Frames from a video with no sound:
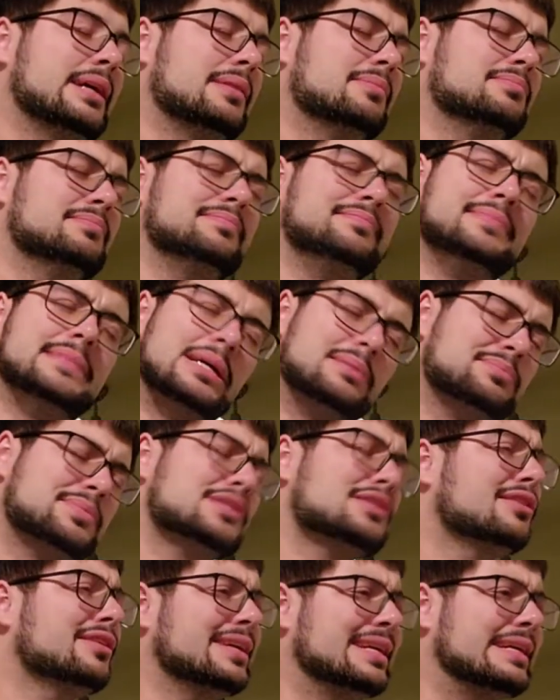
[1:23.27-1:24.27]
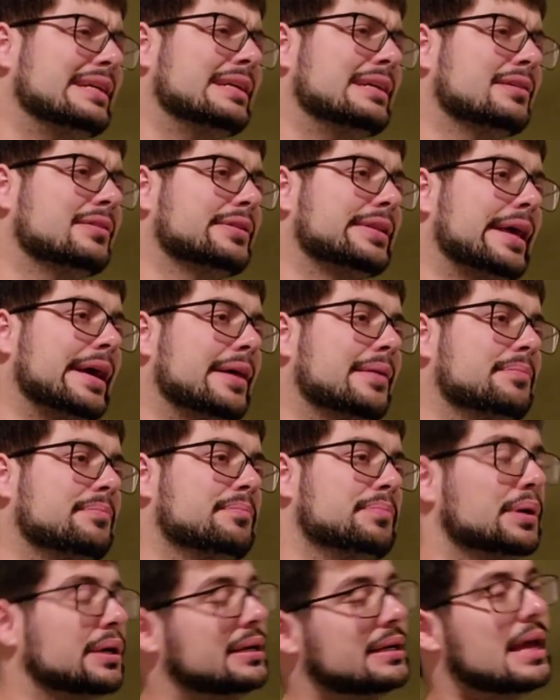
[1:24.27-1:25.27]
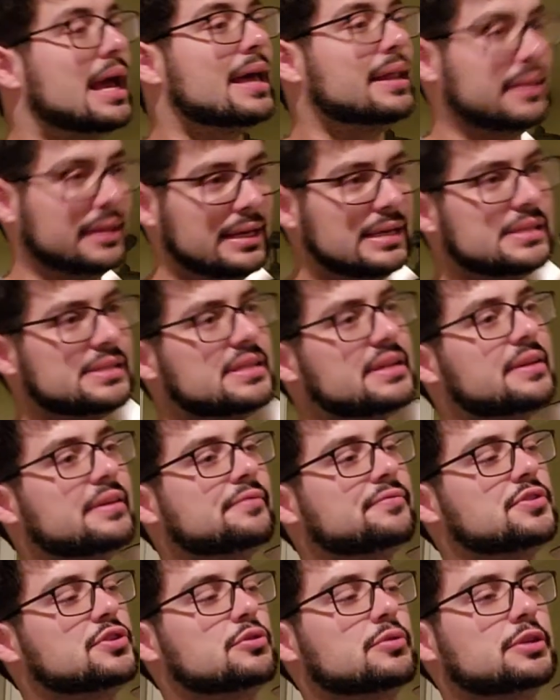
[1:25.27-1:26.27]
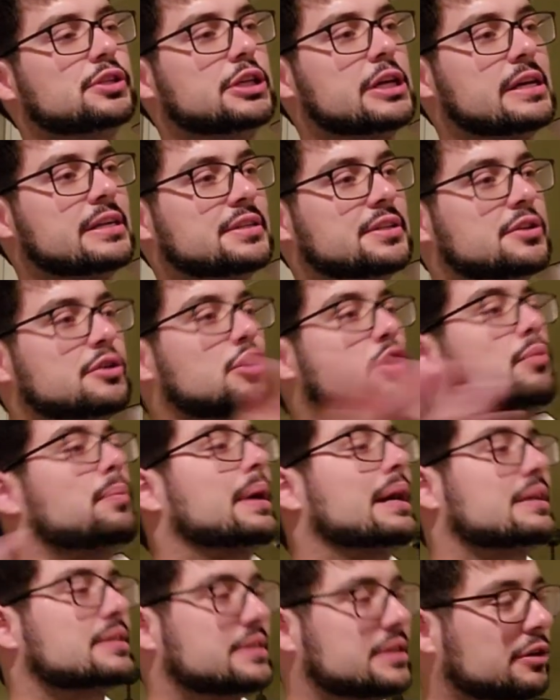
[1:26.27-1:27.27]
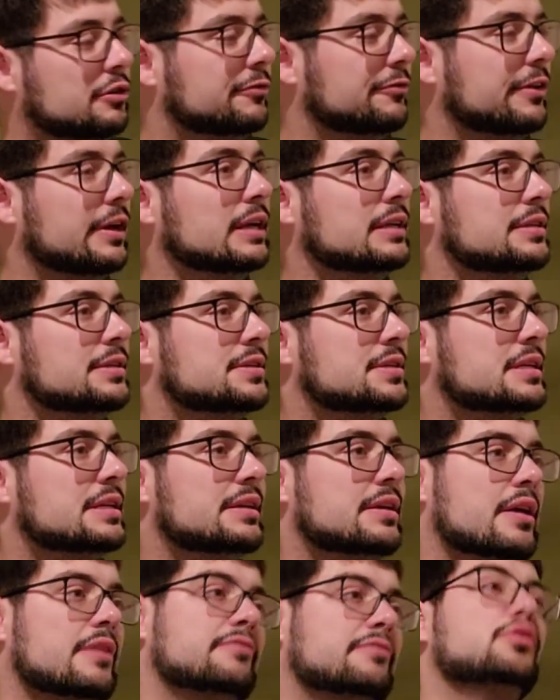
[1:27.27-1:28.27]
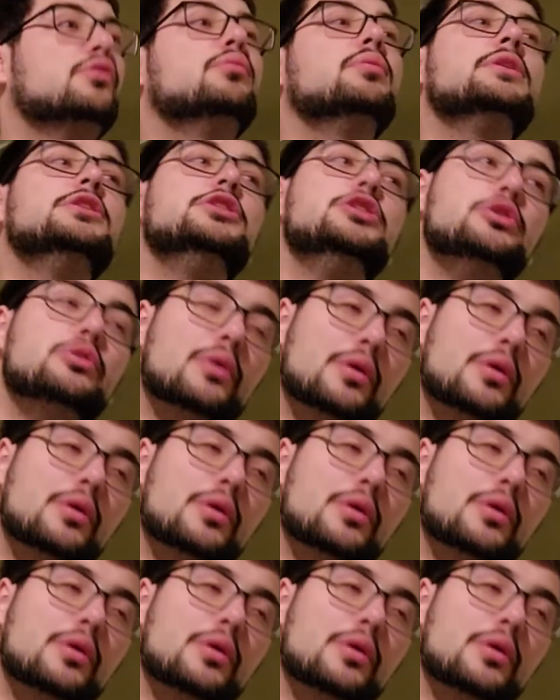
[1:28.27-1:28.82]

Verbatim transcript: I'm, I'm sorry to hear that, but at least it gives you a chance to go back to your fantasy novel, which you